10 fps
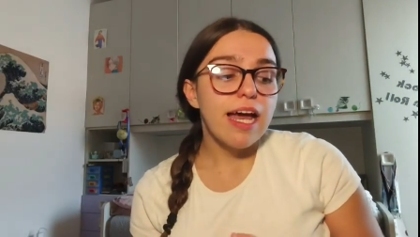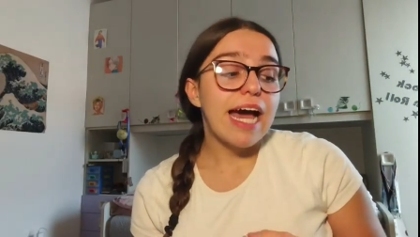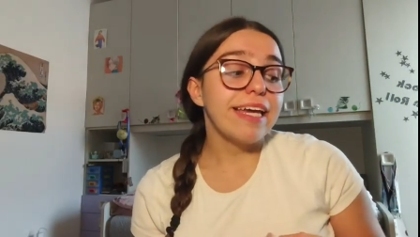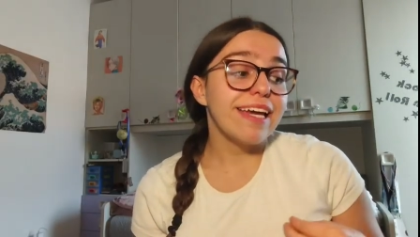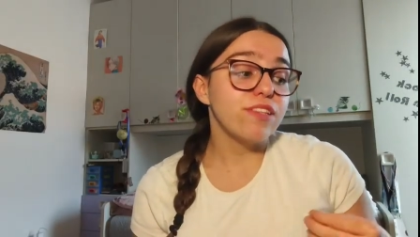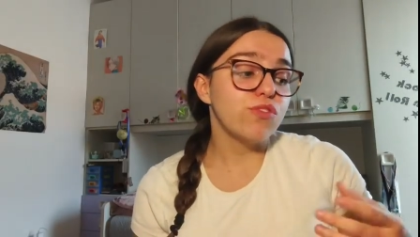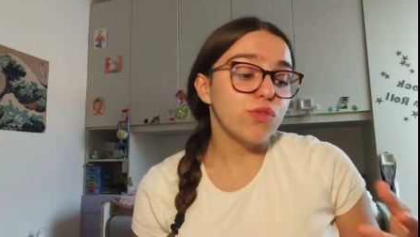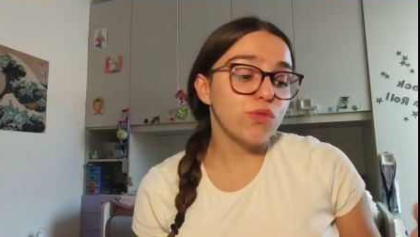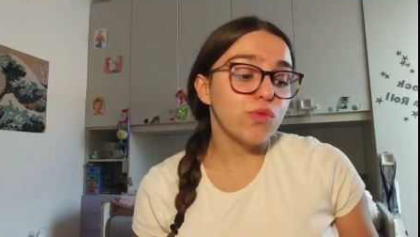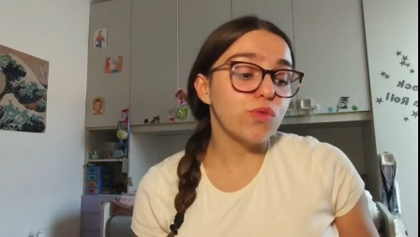I had
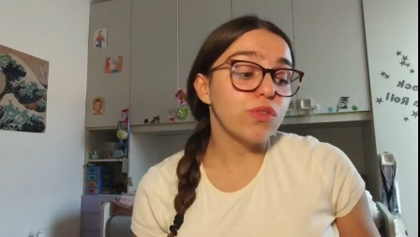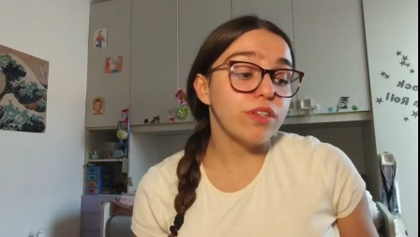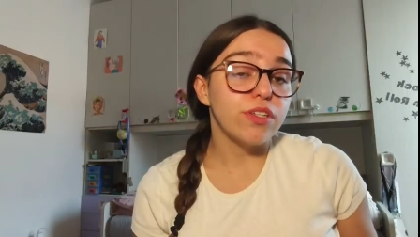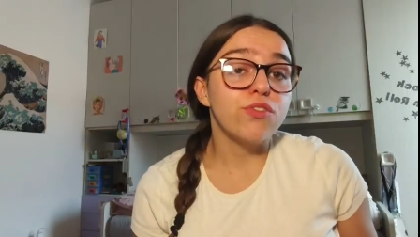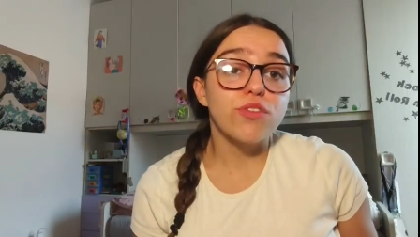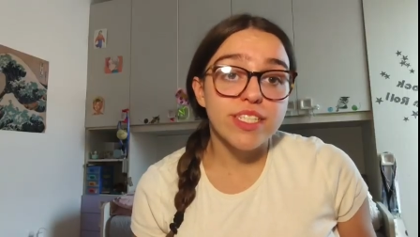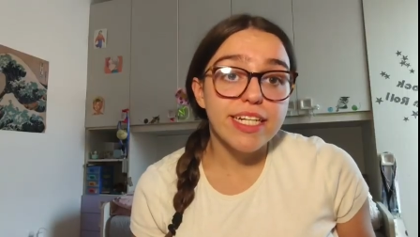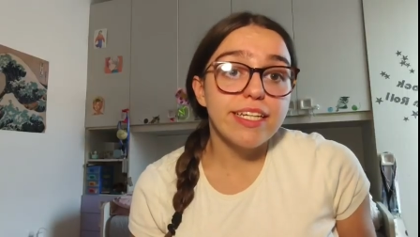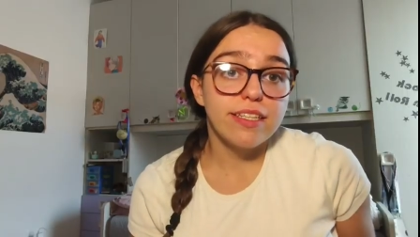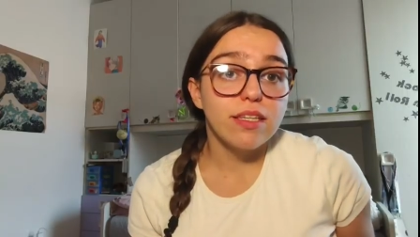to
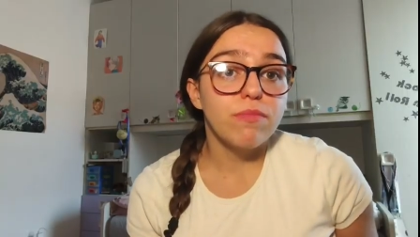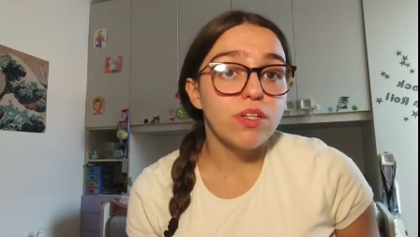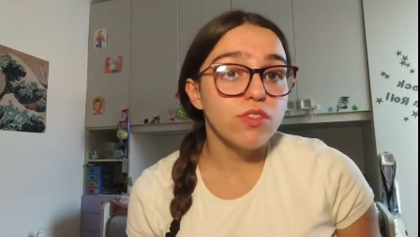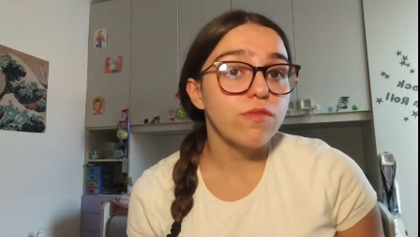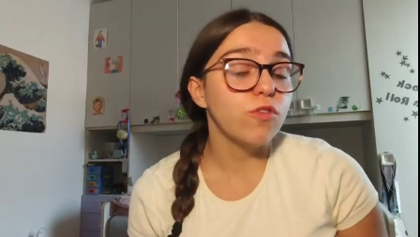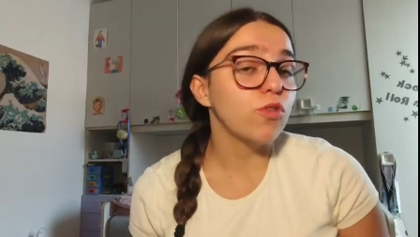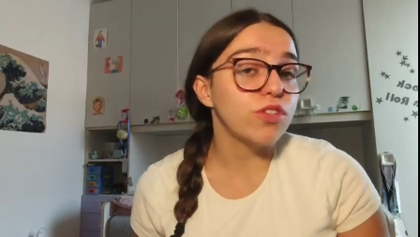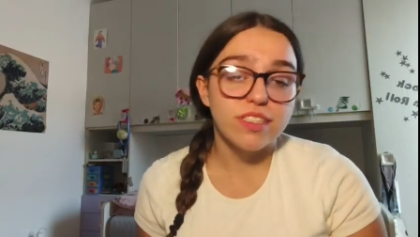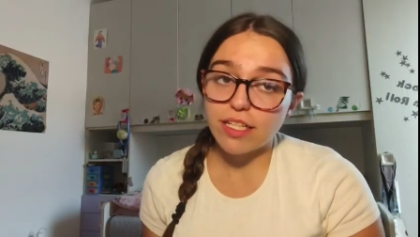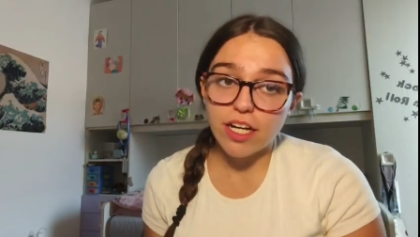translate it because, of
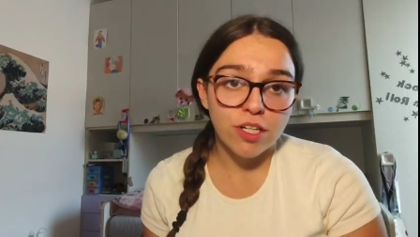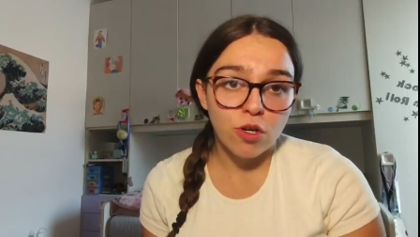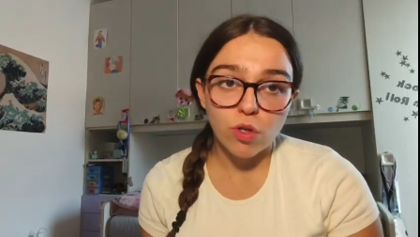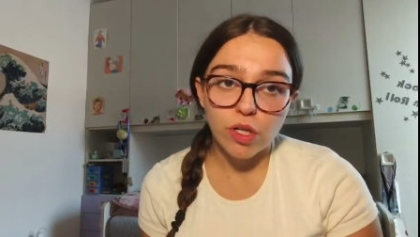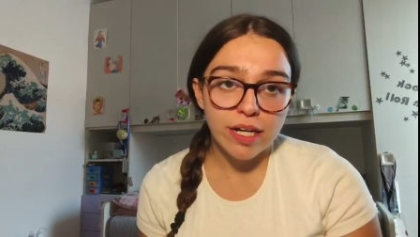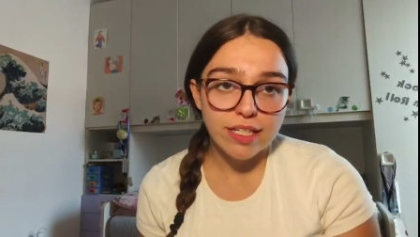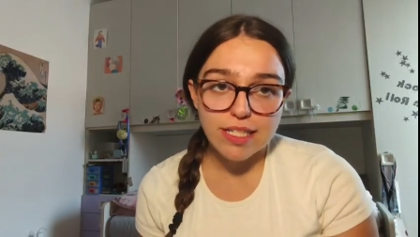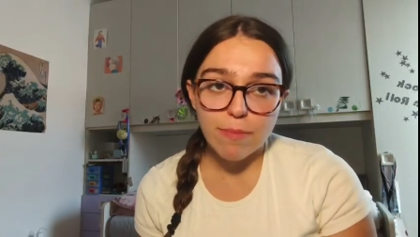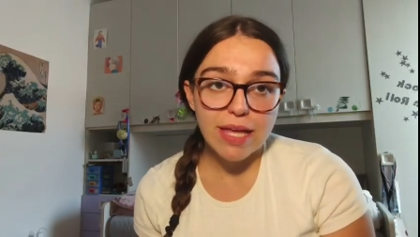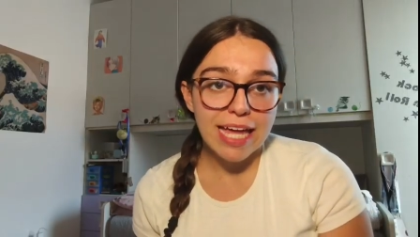course, they are not going to
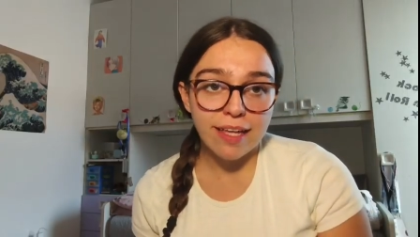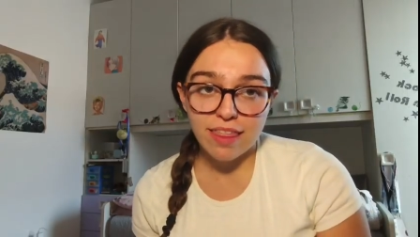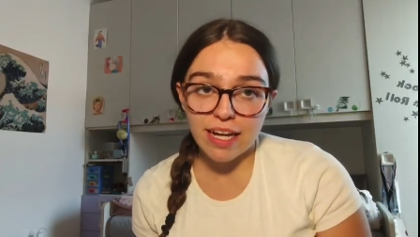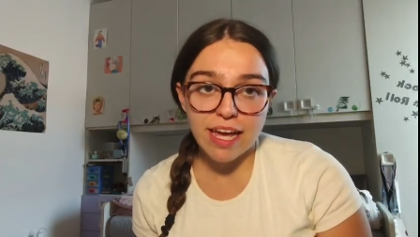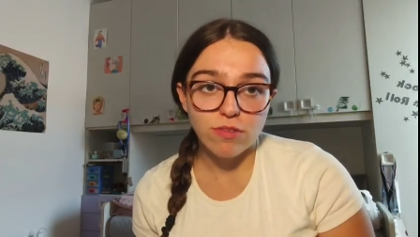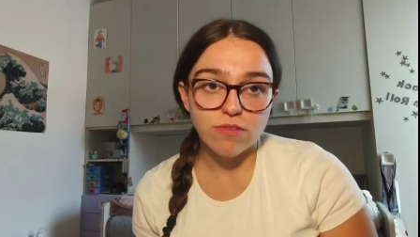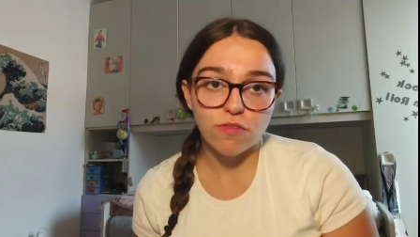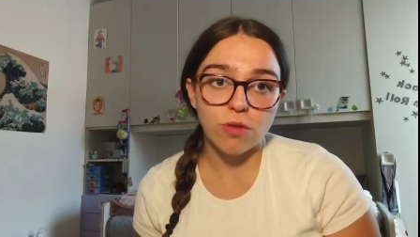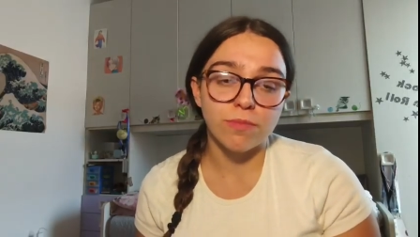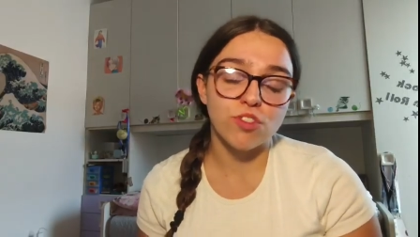accept anything else
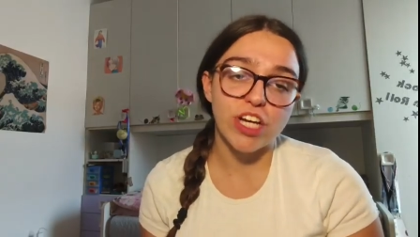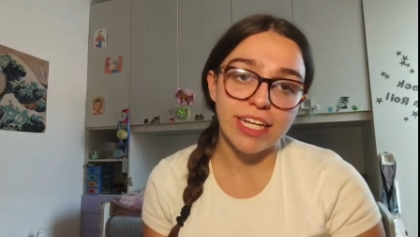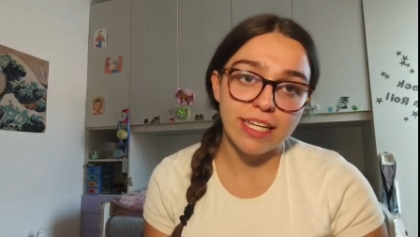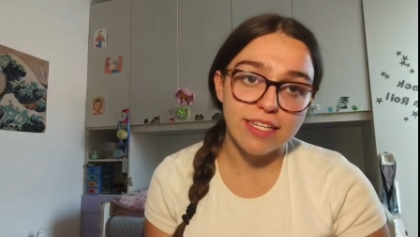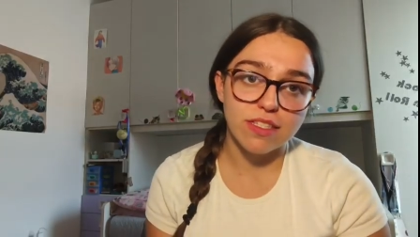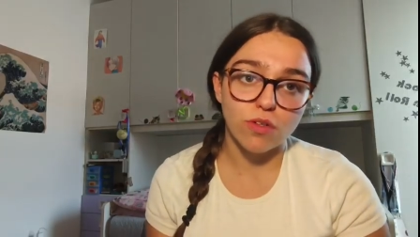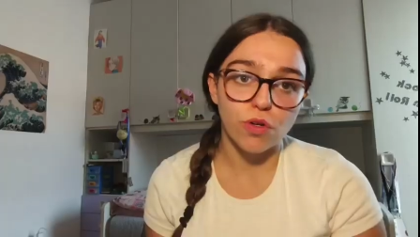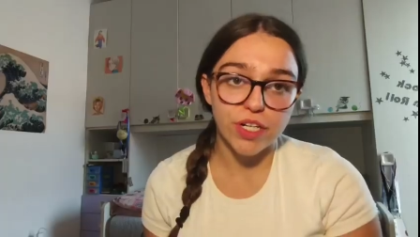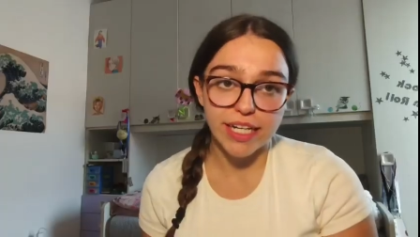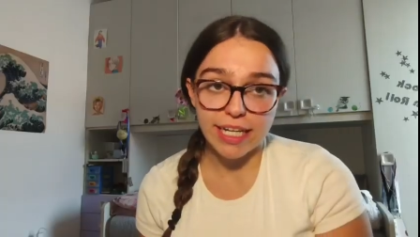from Chinese
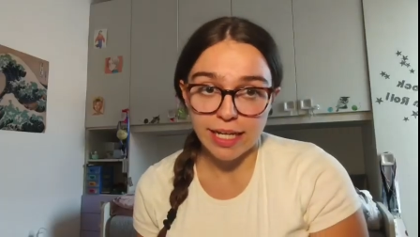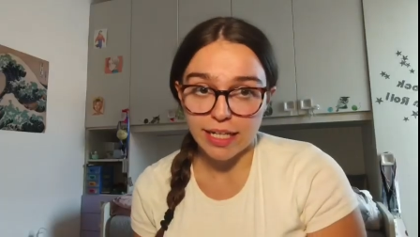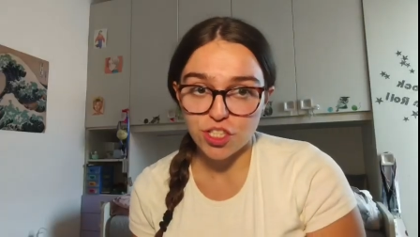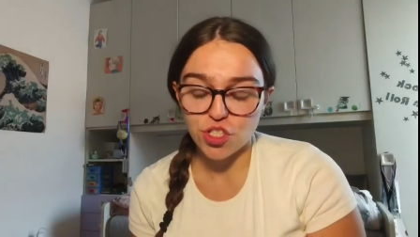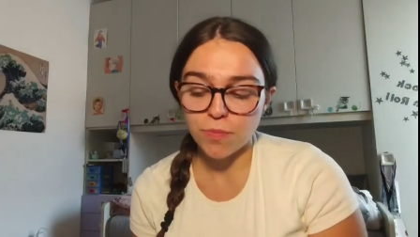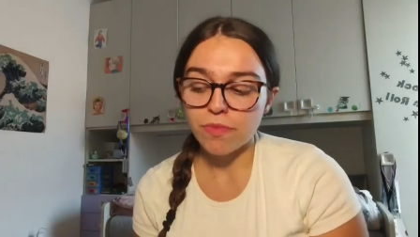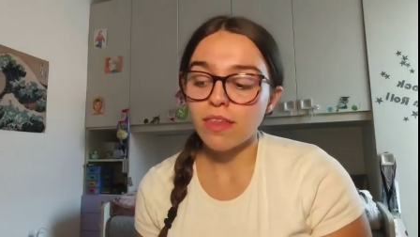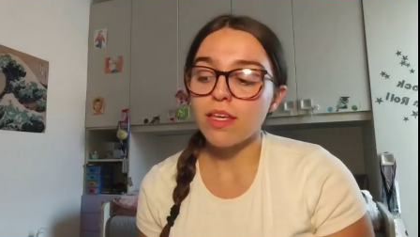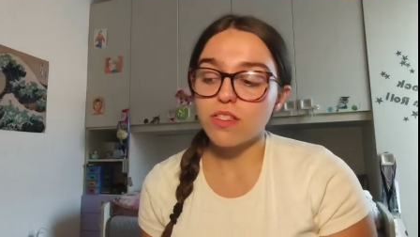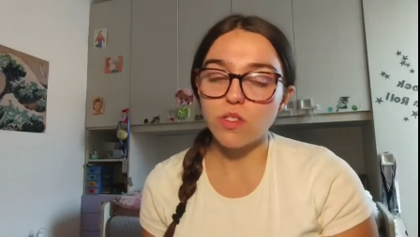or English.
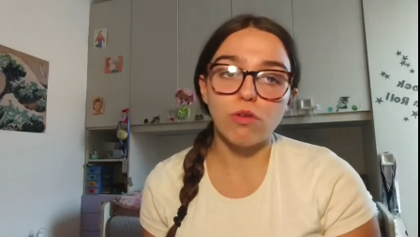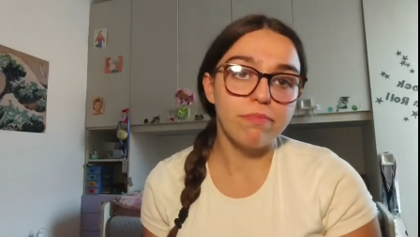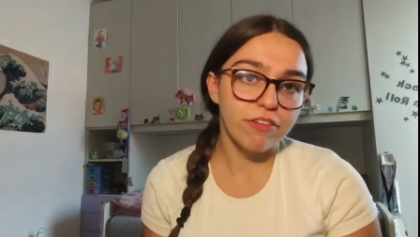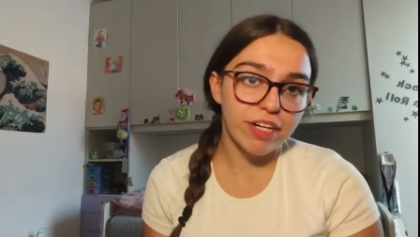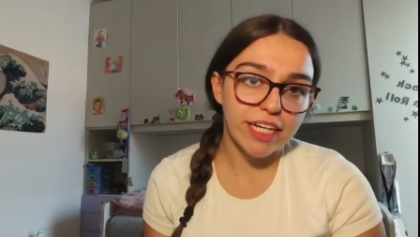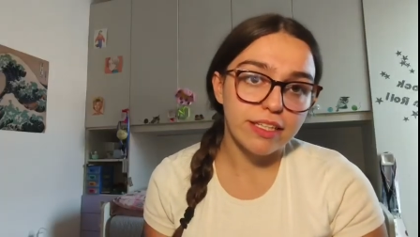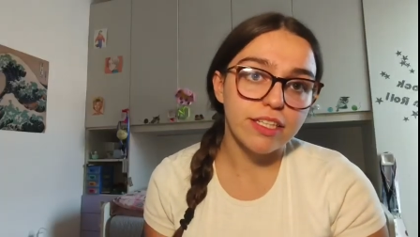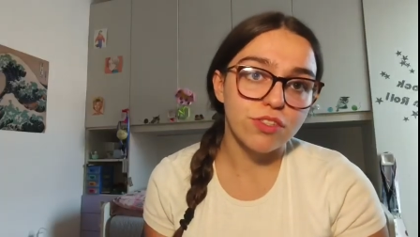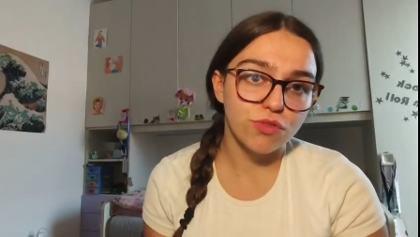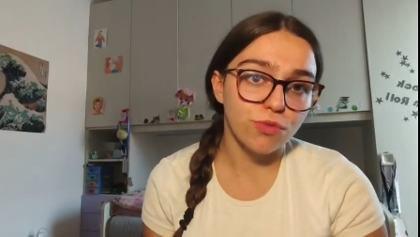So be ready
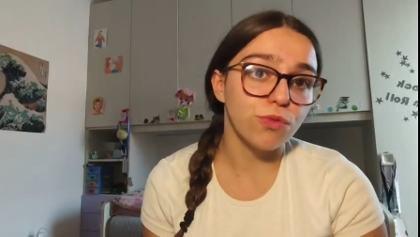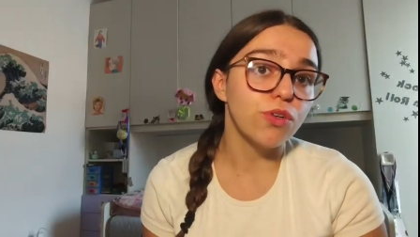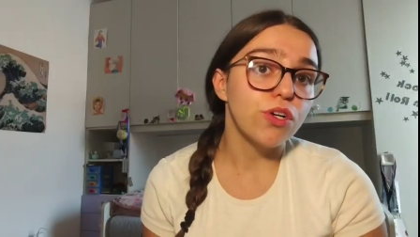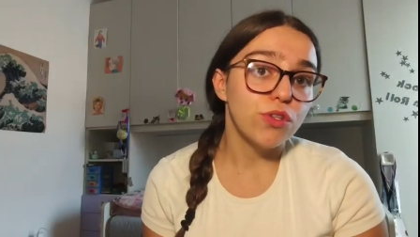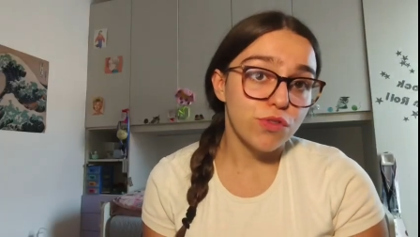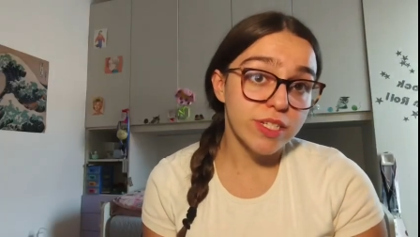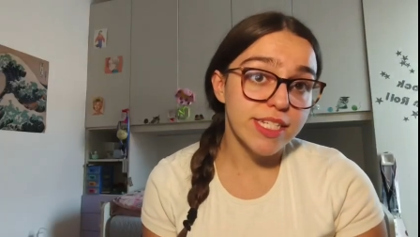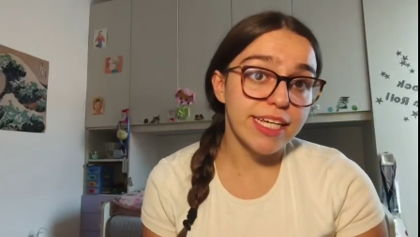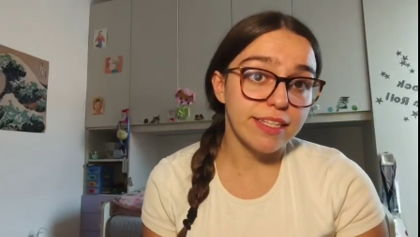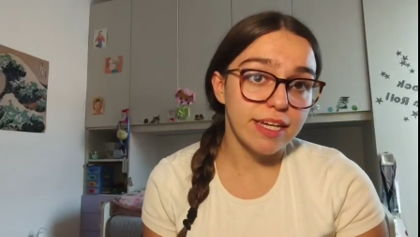to translate